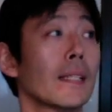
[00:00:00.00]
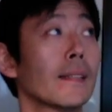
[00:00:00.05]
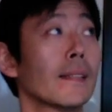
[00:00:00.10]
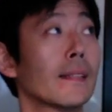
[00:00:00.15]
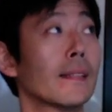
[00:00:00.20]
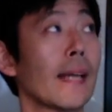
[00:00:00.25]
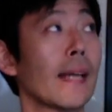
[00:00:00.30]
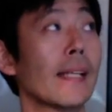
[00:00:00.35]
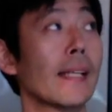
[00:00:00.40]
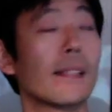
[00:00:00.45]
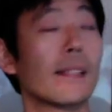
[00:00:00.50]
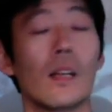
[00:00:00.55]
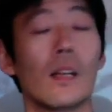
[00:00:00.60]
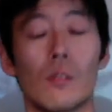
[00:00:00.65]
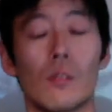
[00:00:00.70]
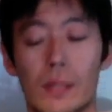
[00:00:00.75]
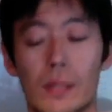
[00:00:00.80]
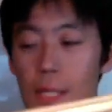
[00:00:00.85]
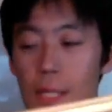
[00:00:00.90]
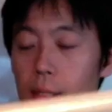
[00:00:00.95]
they said, oh,
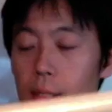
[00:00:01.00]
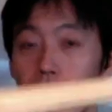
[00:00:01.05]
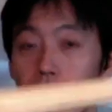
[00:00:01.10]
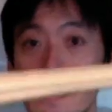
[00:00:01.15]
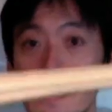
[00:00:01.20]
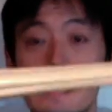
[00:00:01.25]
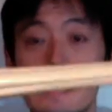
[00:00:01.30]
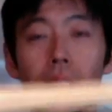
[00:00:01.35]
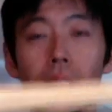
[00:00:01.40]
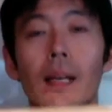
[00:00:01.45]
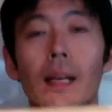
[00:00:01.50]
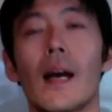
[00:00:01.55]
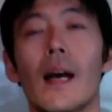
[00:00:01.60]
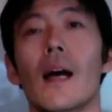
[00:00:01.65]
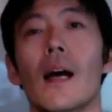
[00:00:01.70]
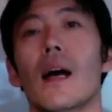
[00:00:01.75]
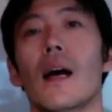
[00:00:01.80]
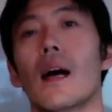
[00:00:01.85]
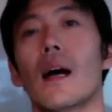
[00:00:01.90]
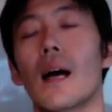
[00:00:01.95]
this is the
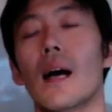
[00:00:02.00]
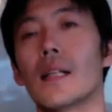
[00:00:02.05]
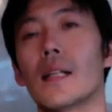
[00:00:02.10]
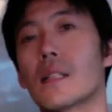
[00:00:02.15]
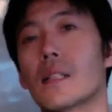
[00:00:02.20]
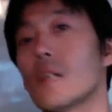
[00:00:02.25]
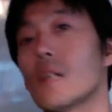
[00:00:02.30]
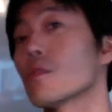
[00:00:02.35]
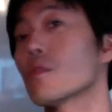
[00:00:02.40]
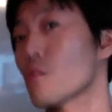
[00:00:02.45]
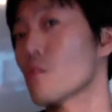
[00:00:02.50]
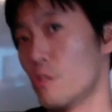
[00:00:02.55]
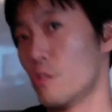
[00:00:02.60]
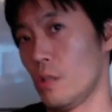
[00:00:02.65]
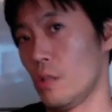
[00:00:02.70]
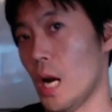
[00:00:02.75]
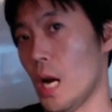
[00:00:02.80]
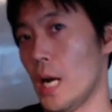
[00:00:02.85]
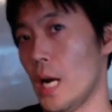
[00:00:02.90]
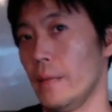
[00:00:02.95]
uh, adult
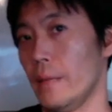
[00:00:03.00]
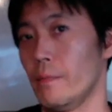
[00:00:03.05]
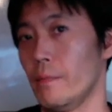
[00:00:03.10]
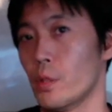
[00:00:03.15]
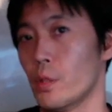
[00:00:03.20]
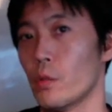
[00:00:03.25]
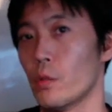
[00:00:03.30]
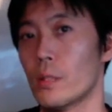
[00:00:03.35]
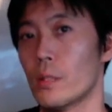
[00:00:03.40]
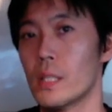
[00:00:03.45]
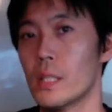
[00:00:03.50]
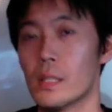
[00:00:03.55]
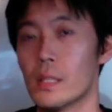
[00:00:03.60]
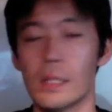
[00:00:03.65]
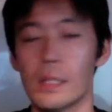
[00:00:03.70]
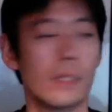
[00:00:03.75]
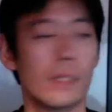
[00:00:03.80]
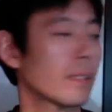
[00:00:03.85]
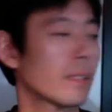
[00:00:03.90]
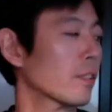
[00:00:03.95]
shinai. So this
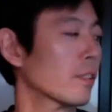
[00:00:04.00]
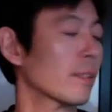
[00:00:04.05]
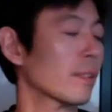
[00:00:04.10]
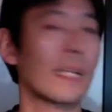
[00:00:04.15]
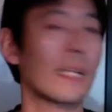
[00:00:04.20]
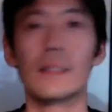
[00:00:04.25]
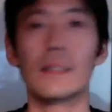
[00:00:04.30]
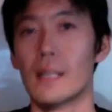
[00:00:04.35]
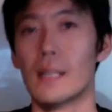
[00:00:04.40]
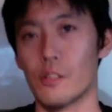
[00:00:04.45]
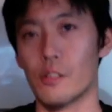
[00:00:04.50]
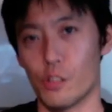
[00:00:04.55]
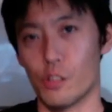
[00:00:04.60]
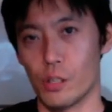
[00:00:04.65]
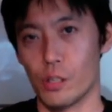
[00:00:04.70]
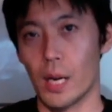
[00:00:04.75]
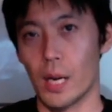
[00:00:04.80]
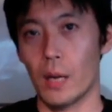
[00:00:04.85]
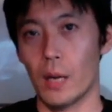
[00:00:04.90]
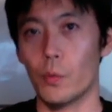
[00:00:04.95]
is the standard
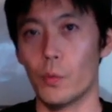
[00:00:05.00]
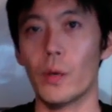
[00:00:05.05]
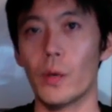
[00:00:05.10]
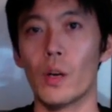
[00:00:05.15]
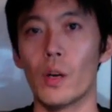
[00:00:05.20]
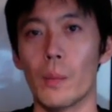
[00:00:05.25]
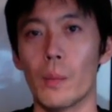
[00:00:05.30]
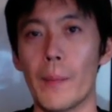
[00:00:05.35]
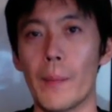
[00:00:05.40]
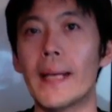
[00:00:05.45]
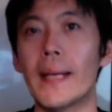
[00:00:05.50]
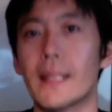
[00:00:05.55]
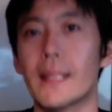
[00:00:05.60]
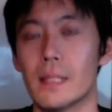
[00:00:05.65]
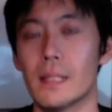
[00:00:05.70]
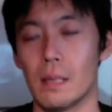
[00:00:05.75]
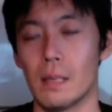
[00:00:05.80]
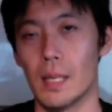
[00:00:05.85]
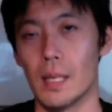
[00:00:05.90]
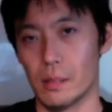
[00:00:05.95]
shinai. We're going to make
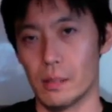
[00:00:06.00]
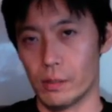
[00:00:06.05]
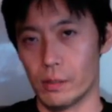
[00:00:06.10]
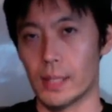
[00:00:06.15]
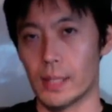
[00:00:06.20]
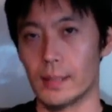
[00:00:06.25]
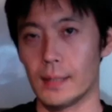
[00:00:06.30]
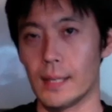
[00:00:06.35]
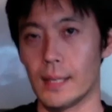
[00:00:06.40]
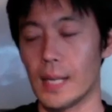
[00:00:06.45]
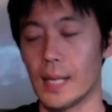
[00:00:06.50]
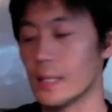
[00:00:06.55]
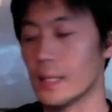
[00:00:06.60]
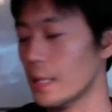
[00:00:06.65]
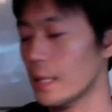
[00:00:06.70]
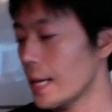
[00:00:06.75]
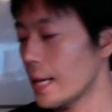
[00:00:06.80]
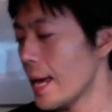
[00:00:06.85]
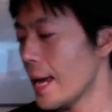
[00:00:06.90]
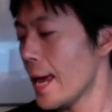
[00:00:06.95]
it as standard.
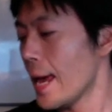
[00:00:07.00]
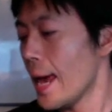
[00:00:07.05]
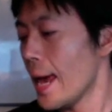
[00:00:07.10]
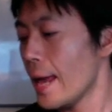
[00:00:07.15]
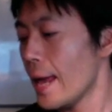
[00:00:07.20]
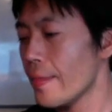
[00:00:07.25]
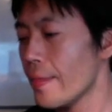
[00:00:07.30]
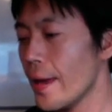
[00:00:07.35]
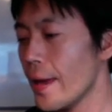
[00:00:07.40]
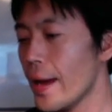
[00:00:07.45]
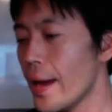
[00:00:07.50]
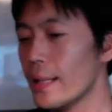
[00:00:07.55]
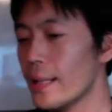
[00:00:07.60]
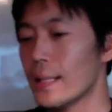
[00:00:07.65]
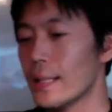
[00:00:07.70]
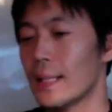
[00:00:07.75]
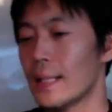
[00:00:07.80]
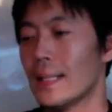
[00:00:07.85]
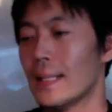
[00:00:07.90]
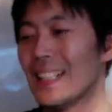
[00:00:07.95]
And
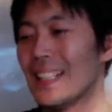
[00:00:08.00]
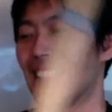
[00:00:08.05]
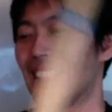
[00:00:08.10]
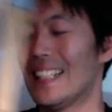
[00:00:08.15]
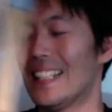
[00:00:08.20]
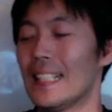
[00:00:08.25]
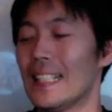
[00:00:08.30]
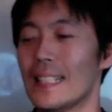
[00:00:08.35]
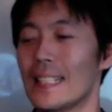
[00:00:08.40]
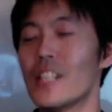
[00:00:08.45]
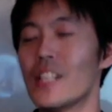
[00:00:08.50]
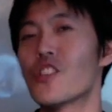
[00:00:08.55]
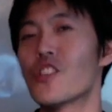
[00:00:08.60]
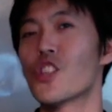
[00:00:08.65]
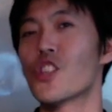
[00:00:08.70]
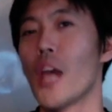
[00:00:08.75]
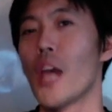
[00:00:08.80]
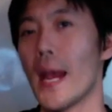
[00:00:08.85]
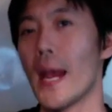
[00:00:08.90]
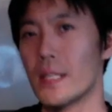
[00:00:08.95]
then it
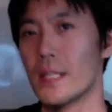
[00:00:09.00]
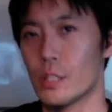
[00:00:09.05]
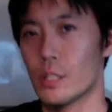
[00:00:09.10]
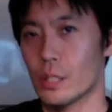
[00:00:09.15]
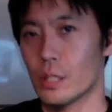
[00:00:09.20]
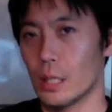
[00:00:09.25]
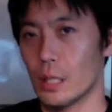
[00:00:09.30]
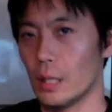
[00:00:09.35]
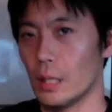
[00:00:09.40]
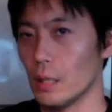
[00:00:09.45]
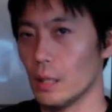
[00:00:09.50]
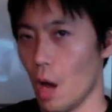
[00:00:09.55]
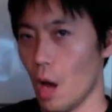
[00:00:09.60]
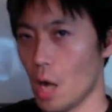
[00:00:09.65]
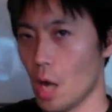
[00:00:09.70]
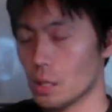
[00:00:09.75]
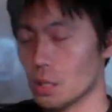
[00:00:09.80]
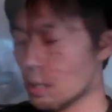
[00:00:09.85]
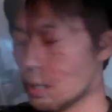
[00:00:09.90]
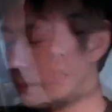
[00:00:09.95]
changed a
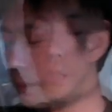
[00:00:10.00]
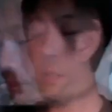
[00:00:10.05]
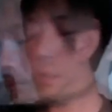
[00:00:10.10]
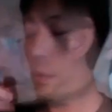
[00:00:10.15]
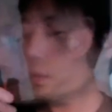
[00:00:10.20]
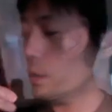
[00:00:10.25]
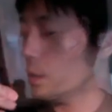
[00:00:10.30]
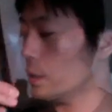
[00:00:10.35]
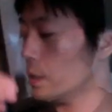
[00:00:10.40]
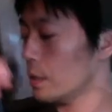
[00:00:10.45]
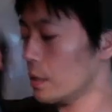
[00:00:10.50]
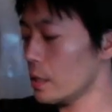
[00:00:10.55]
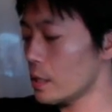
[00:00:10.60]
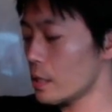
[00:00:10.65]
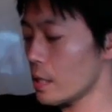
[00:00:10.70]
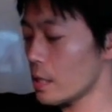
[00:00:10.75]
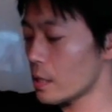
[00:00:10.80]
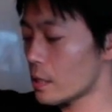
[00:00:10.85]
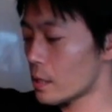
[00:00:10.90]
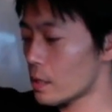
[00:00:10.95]
lot.
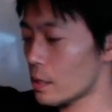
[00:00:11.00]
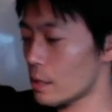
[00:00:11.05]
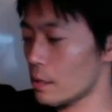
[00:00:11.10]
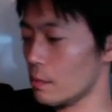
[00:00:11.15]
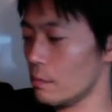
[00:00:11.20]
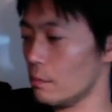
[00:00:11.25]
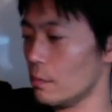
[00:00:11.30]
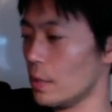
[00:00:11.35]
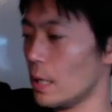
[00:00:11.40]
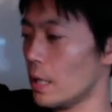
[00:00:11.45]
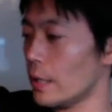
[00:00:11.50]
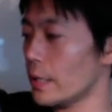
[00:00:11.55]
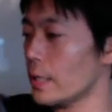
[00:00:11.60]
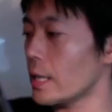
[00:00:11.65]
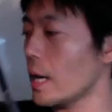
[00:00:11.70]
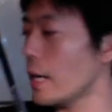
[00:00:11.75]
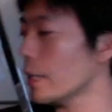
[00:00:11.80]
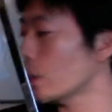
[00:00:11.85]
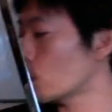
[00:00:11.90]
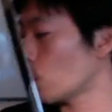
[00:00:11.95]
This is uh,
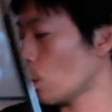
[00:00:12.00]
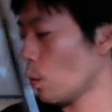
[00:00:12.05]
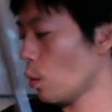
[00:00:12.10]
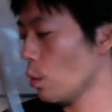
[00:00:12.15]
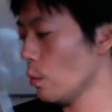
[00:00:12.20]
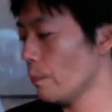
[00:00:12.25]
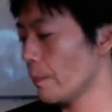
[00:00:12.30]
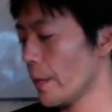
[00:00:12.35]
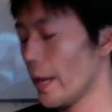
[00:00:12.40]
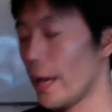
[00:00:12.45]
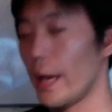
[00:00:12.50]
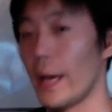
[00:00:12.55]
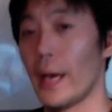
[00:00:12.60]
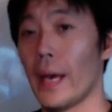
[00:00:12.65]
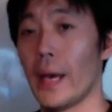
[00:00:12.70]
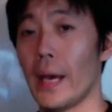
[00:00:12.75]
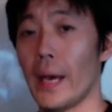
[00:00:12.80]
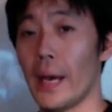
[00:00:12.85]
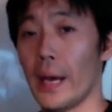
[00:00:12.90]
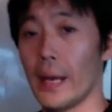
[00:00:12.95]
Iaito
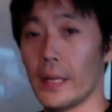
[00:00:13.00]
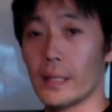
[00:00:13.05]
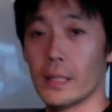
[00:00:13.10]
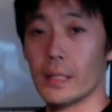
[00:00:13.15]
and